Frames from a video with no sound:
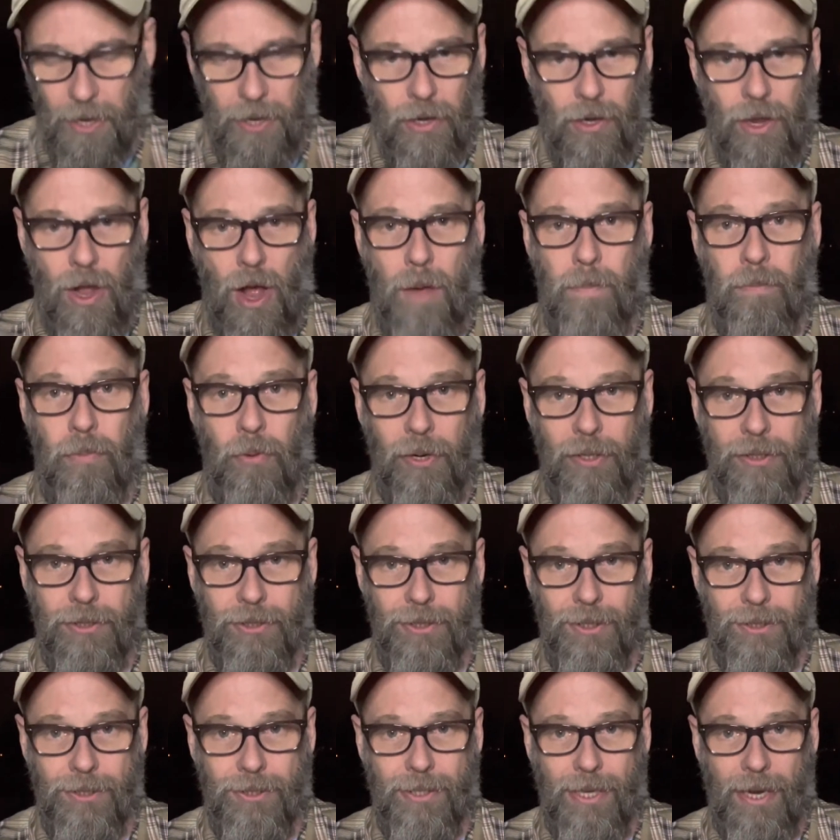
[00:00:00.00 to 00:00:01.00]
of operates
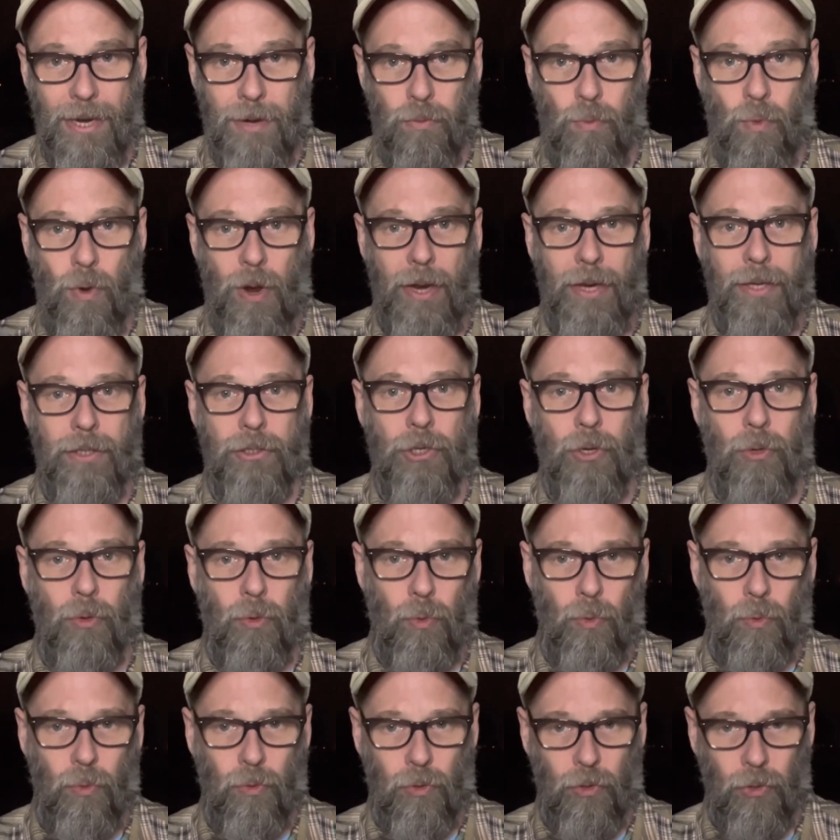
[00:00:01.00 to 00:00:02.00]
the same way.
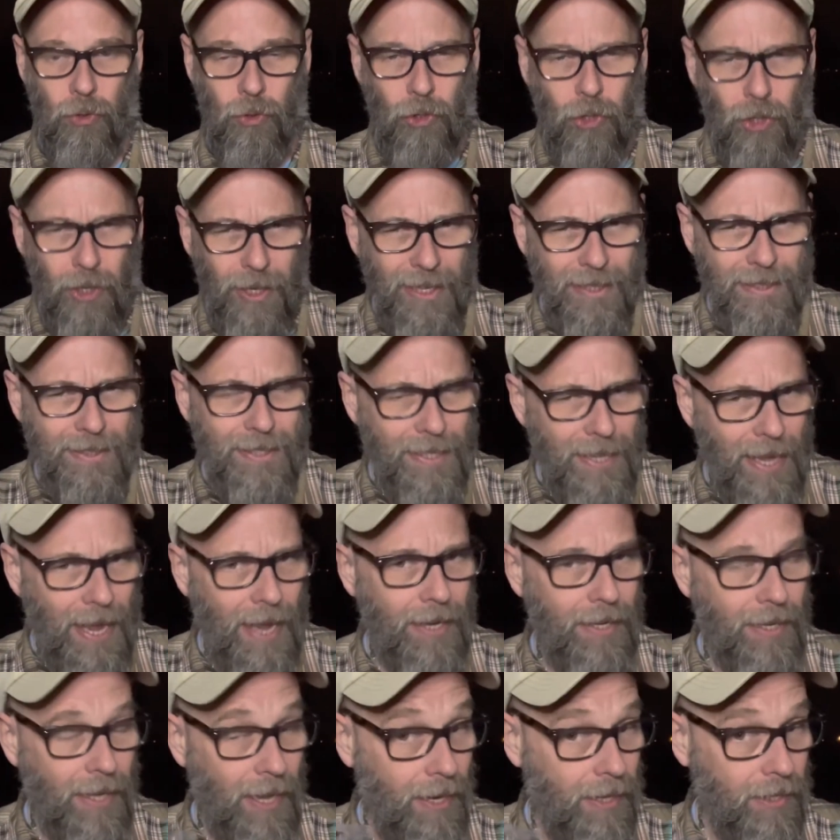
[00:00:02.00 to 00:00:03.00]
So look into
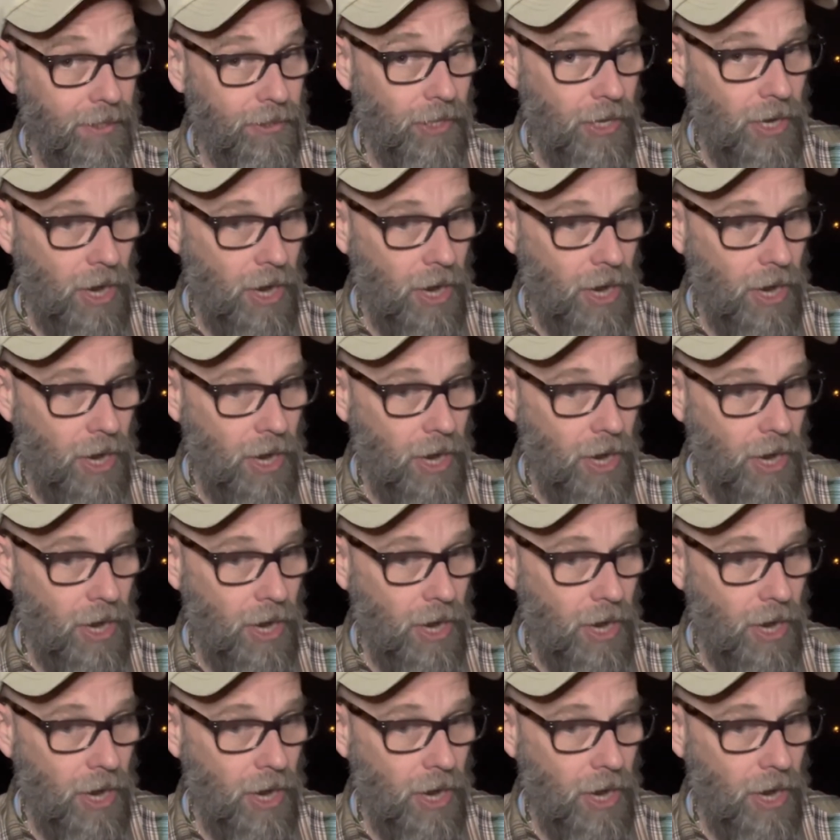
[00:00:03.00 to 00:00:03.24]
that. That is an